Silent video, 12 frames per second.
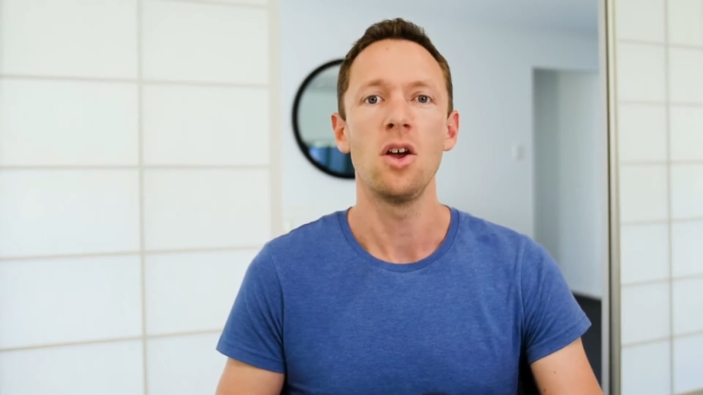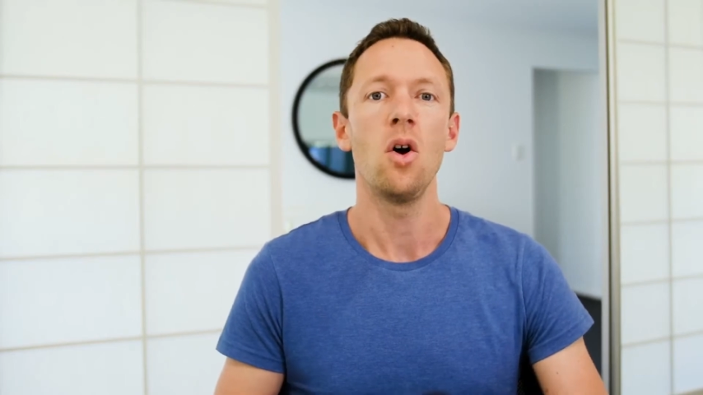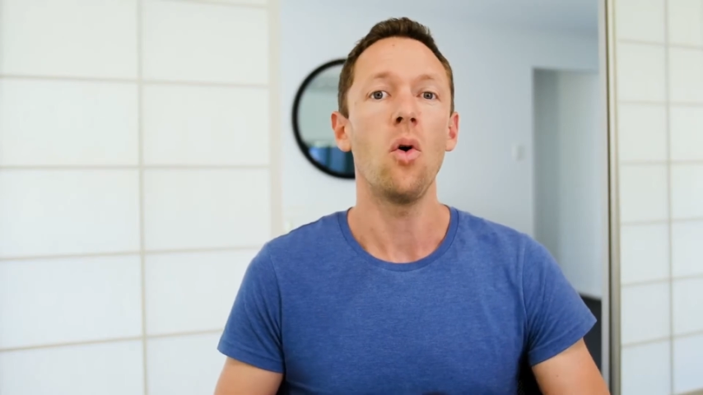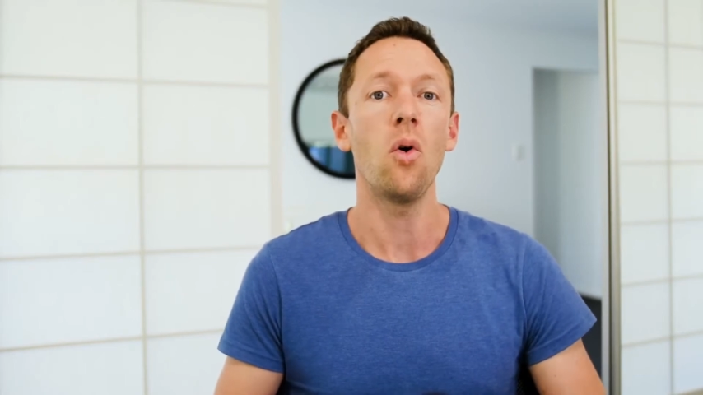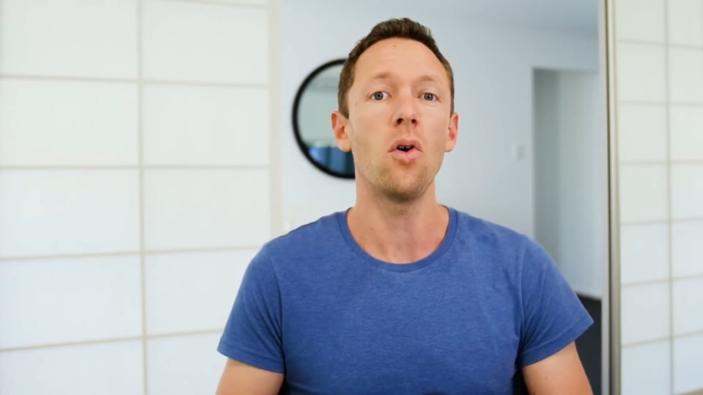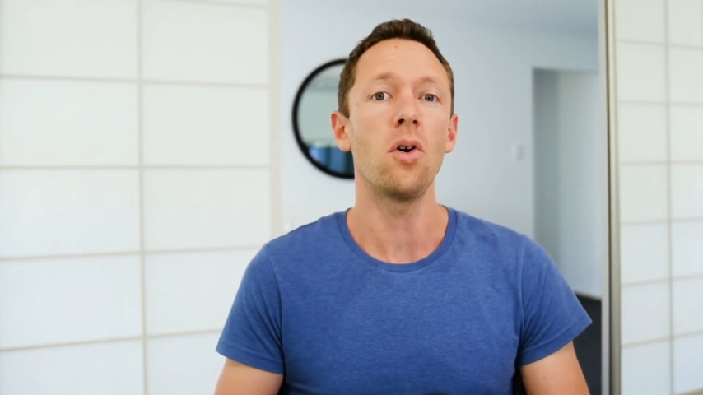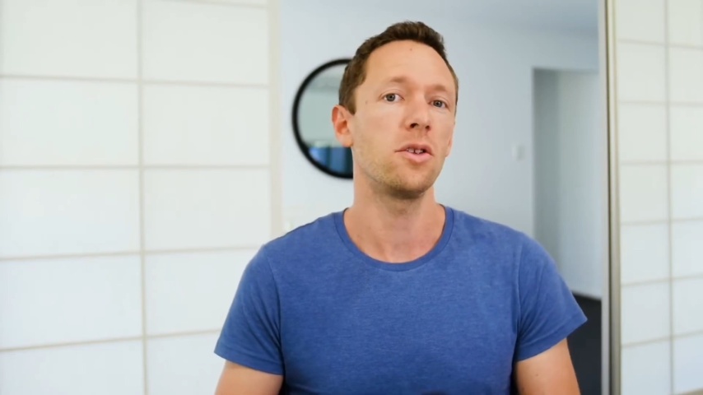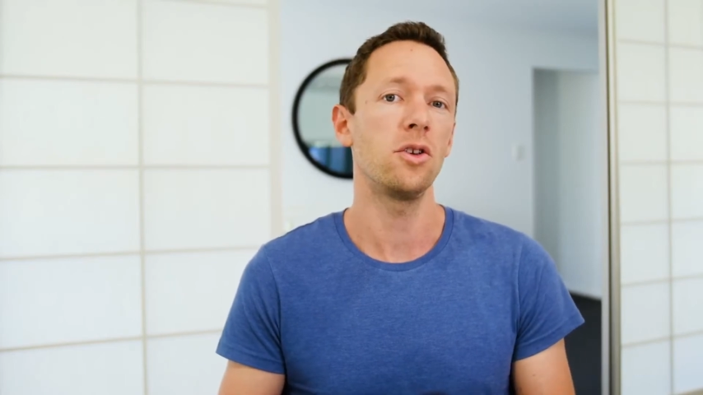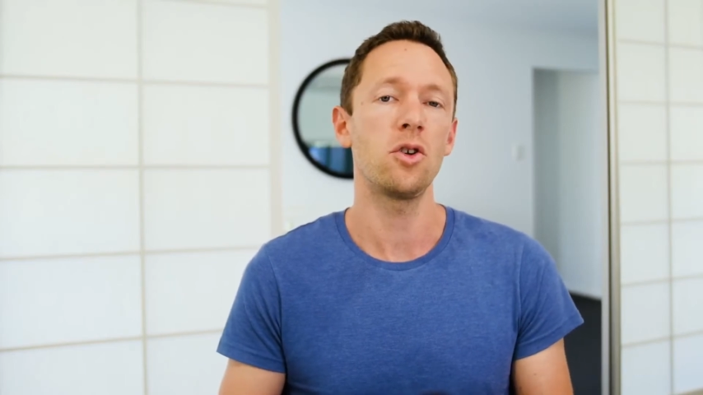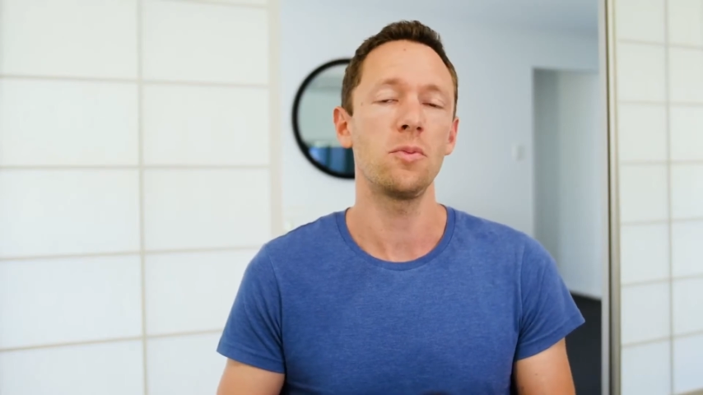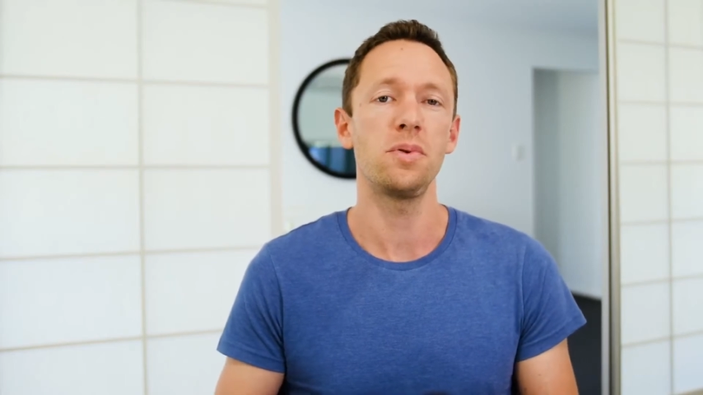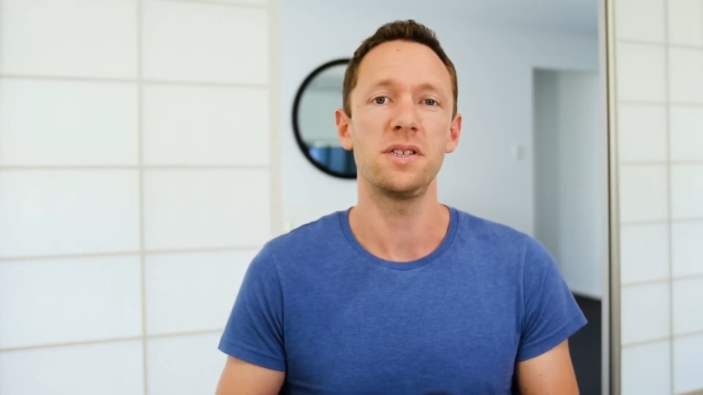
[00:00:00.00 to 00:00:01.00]
or you
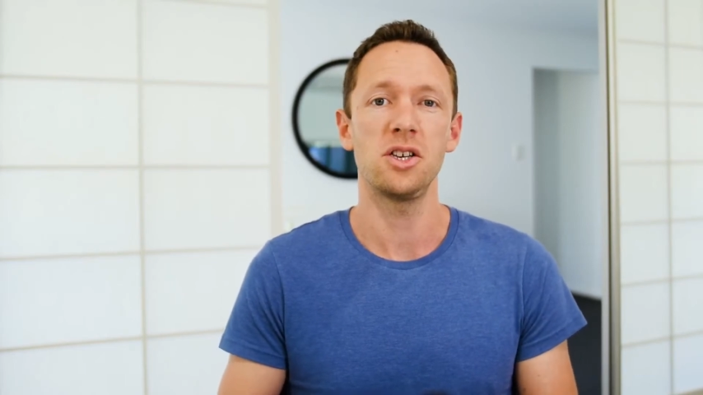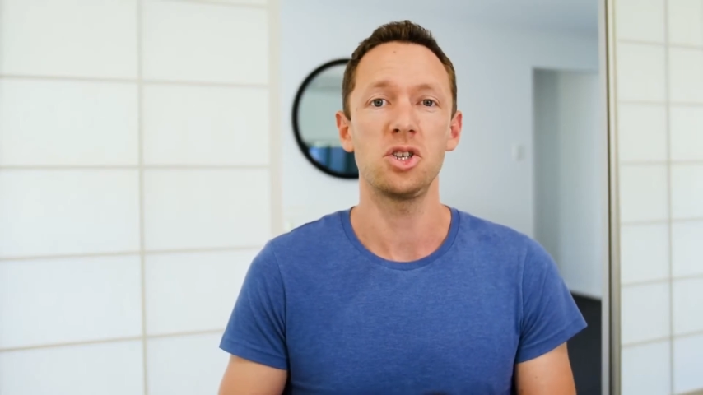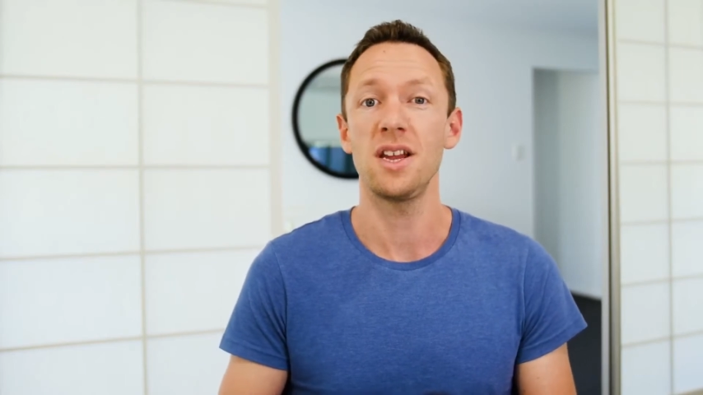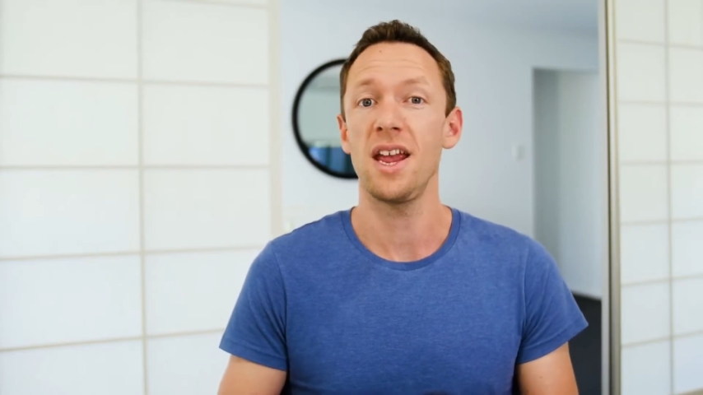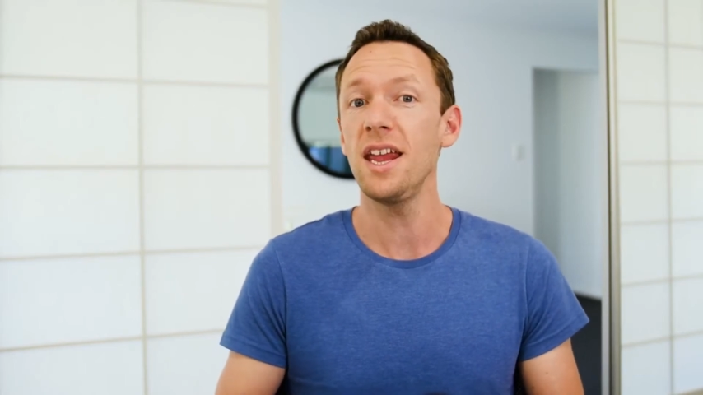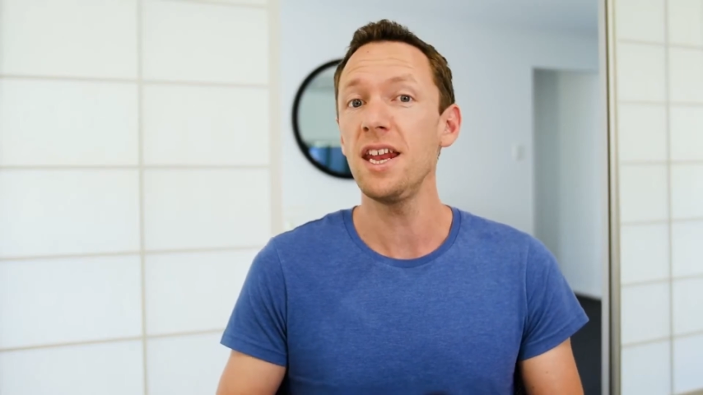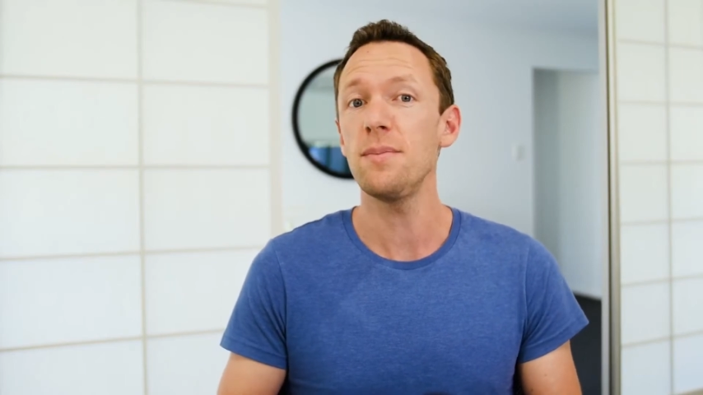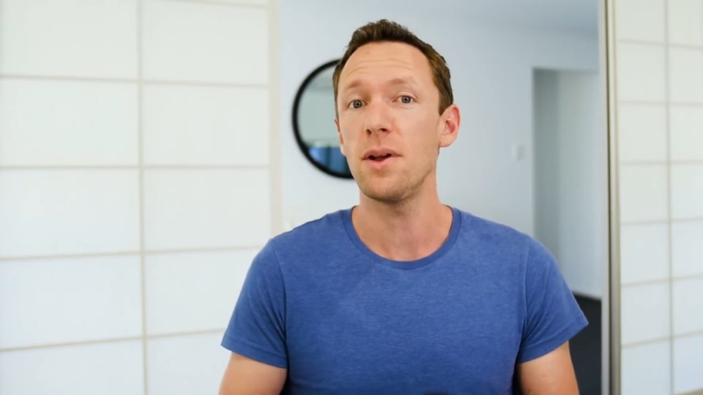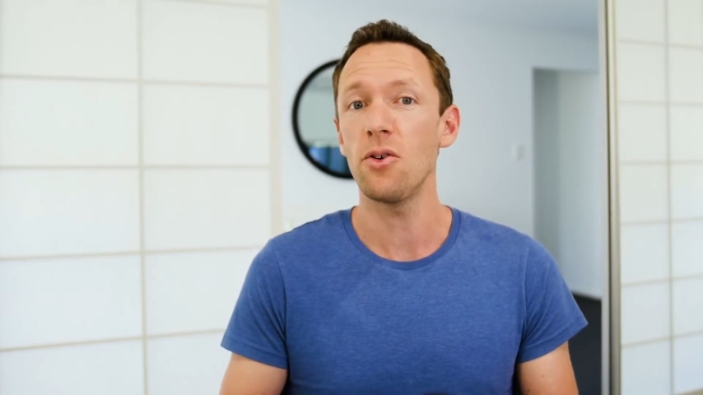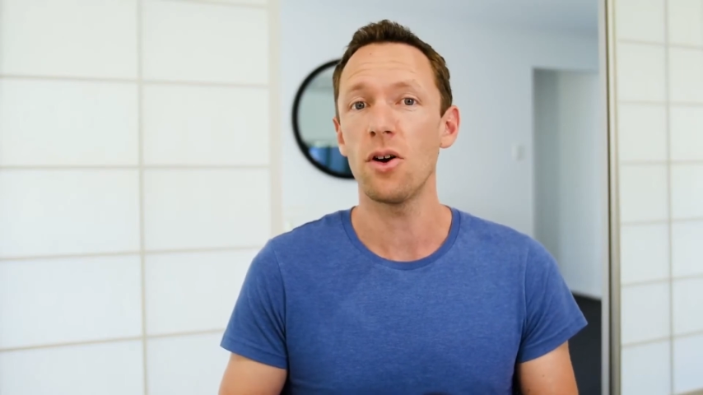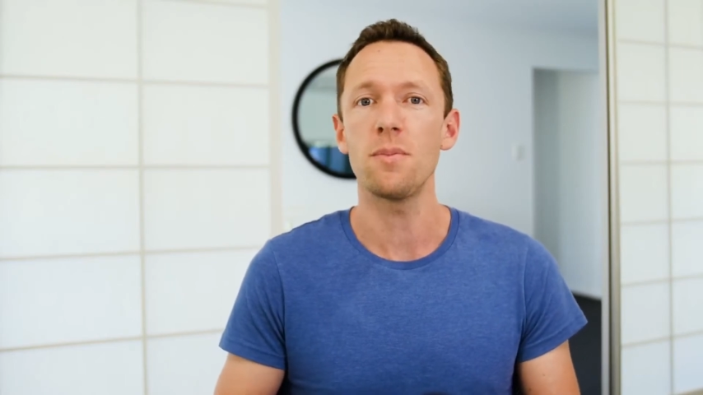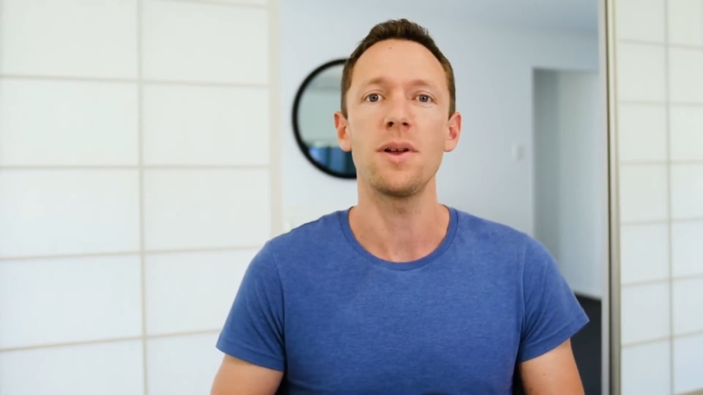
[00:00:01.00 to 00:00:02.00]
could position any
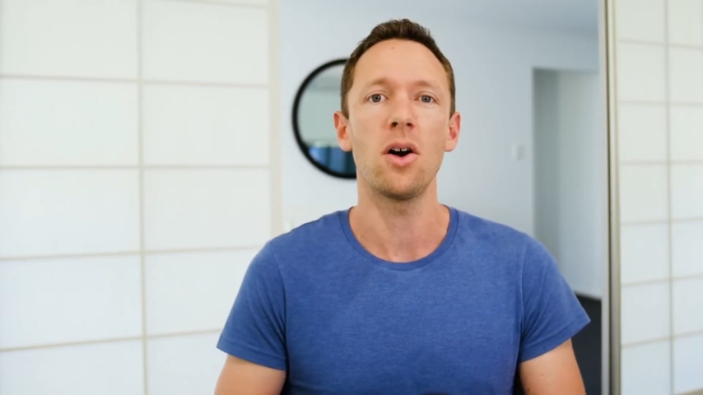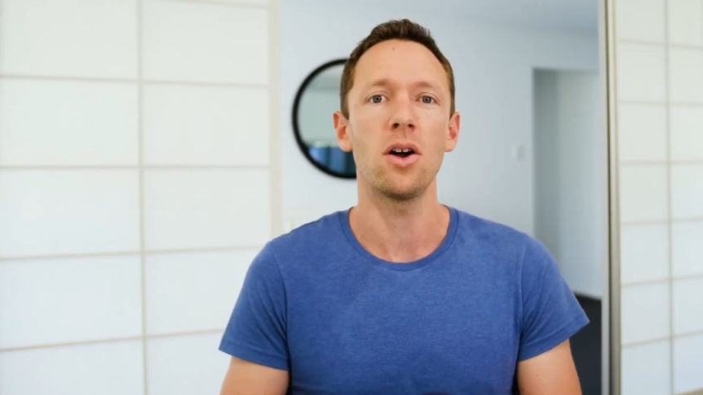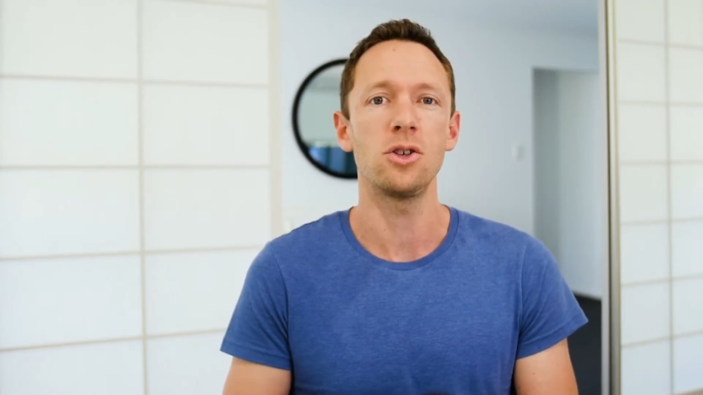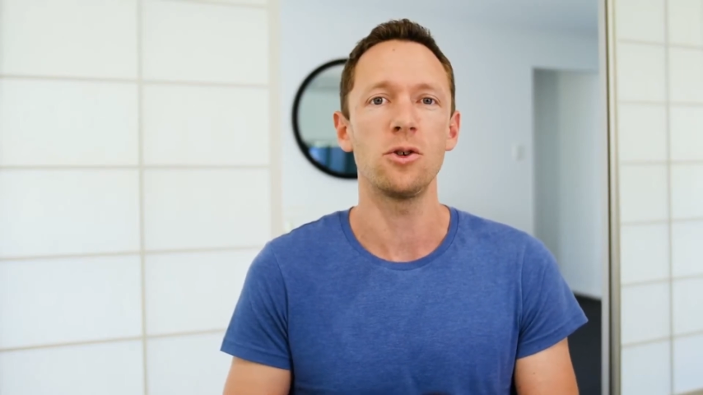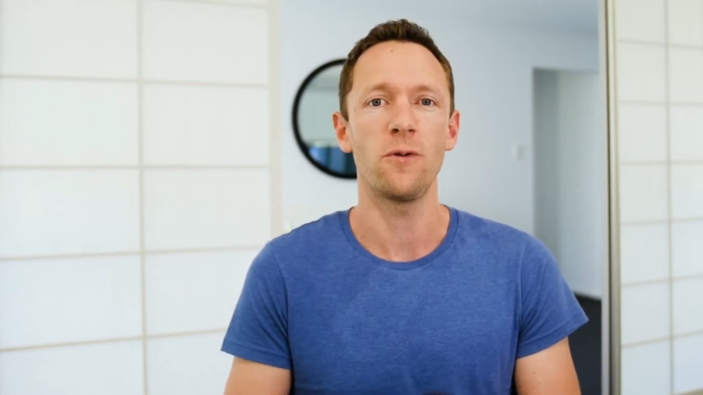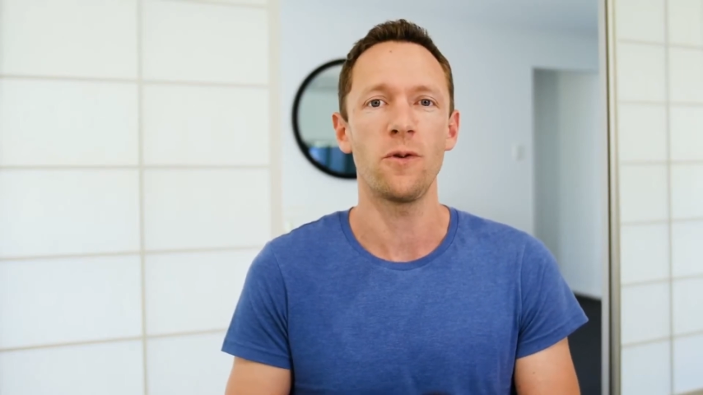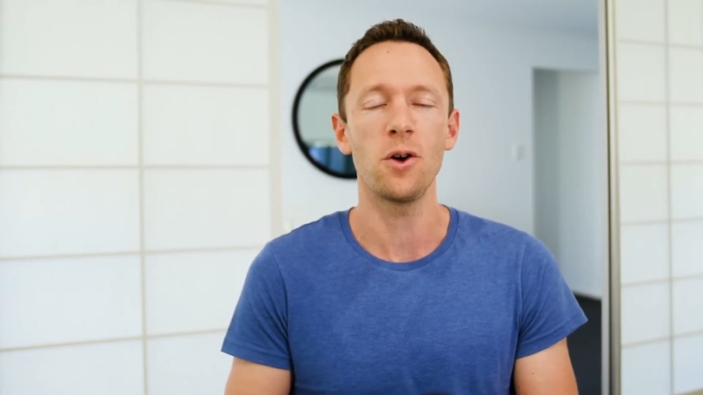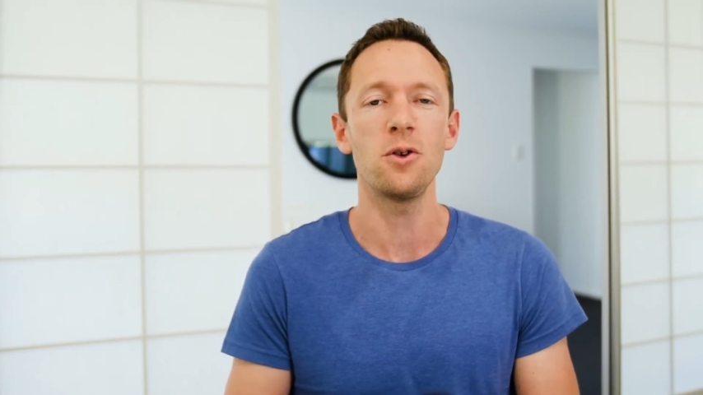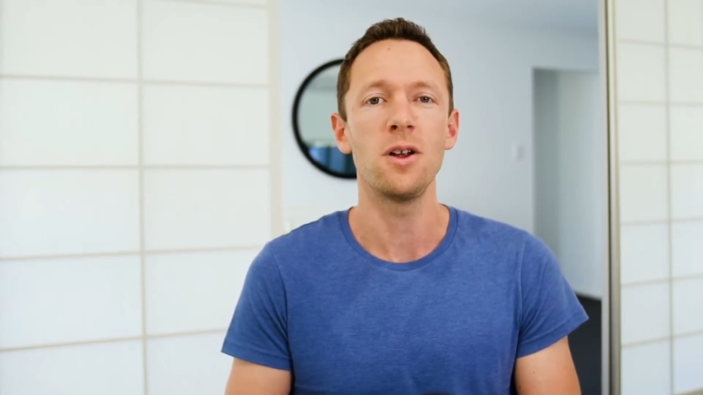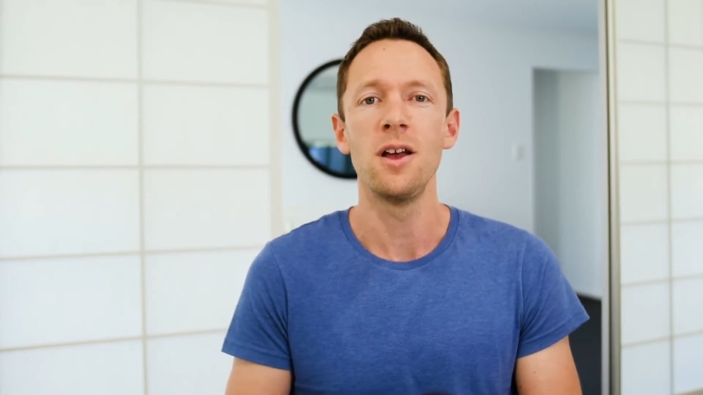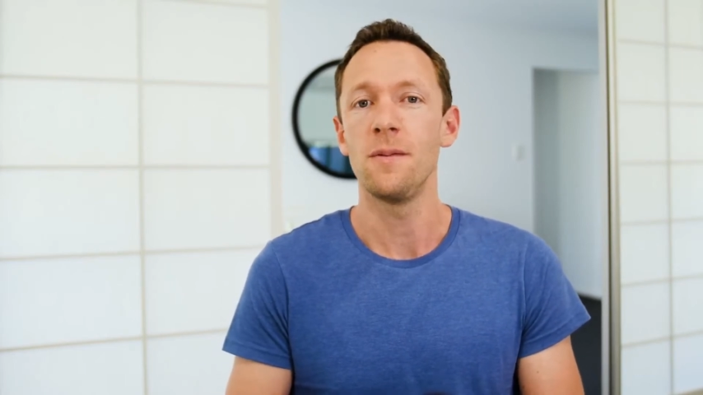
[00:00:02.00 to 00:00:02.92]
mirror behind your phone.